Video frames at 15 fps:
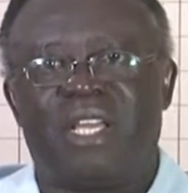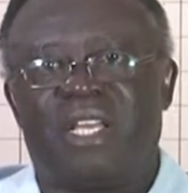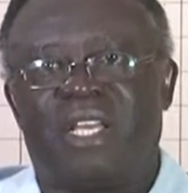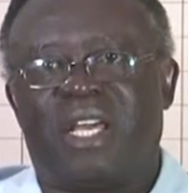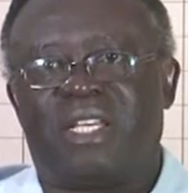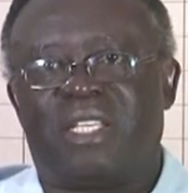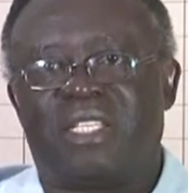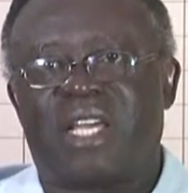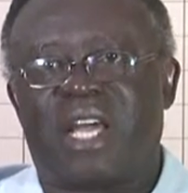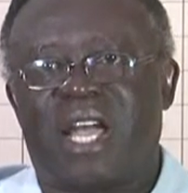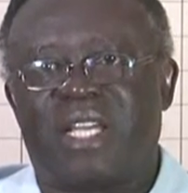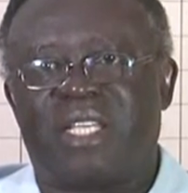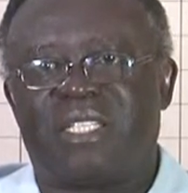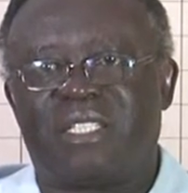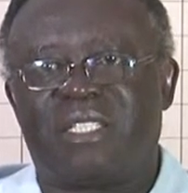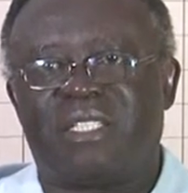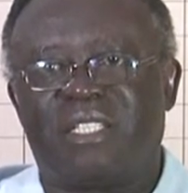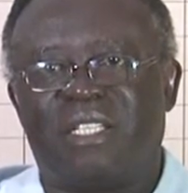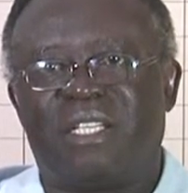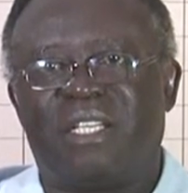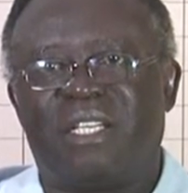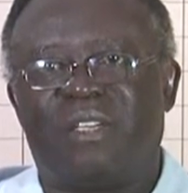That is height.
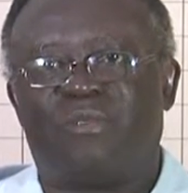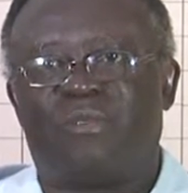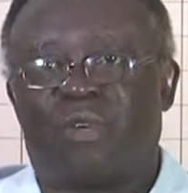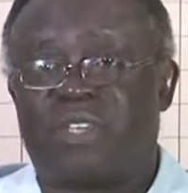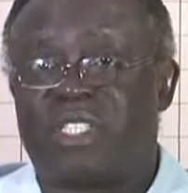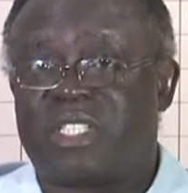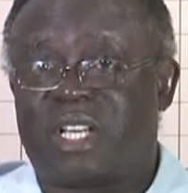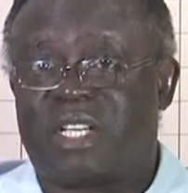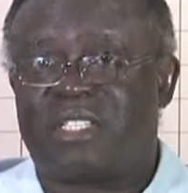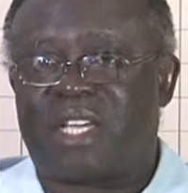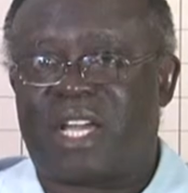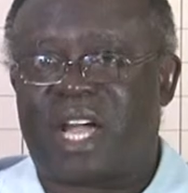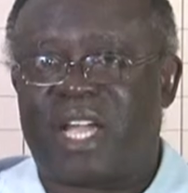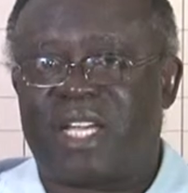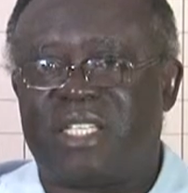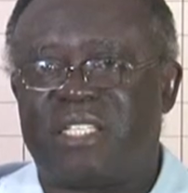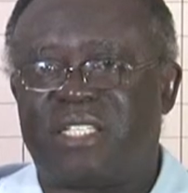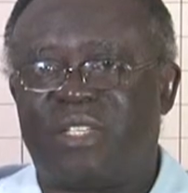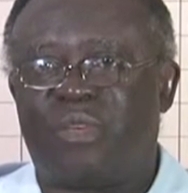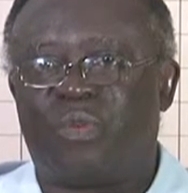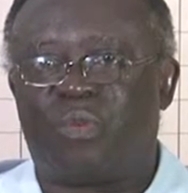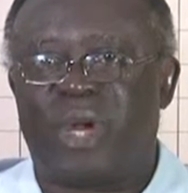For instance, height,
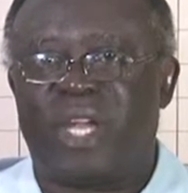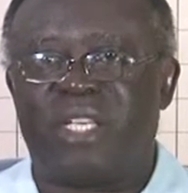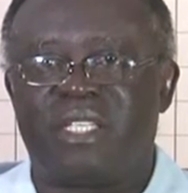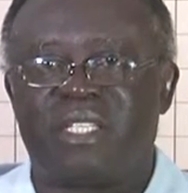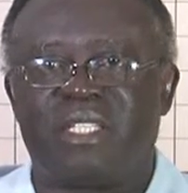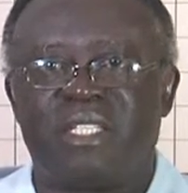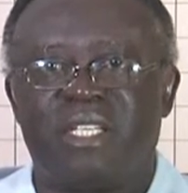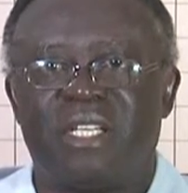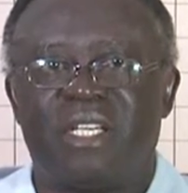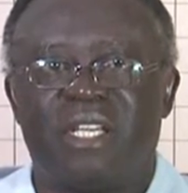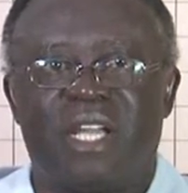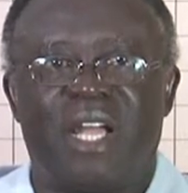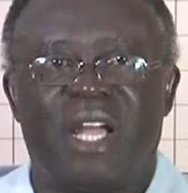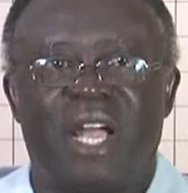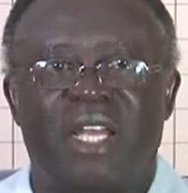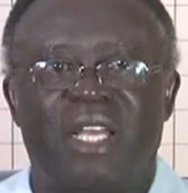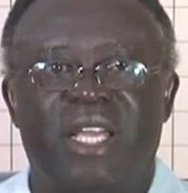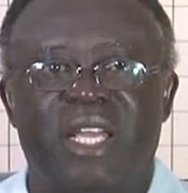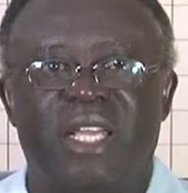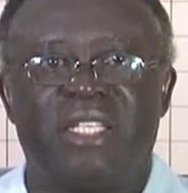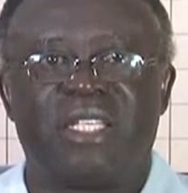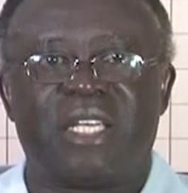weight, and
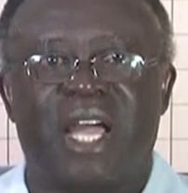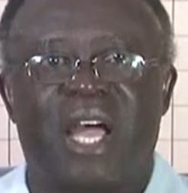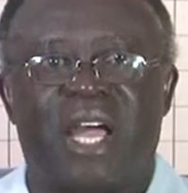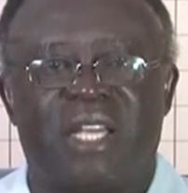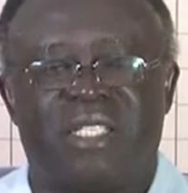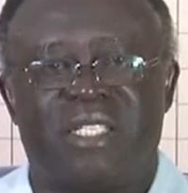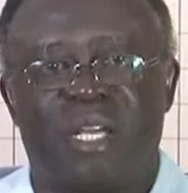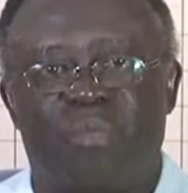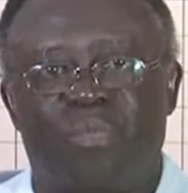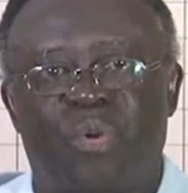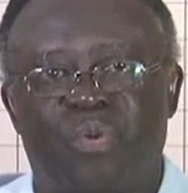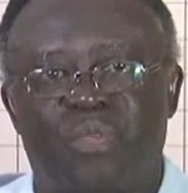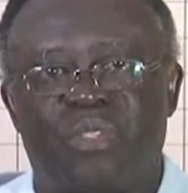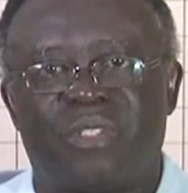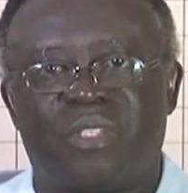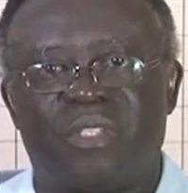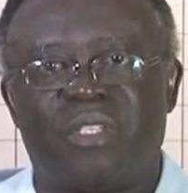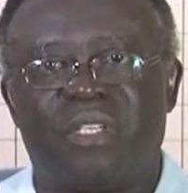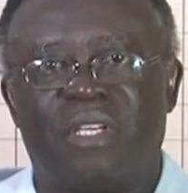age are examples.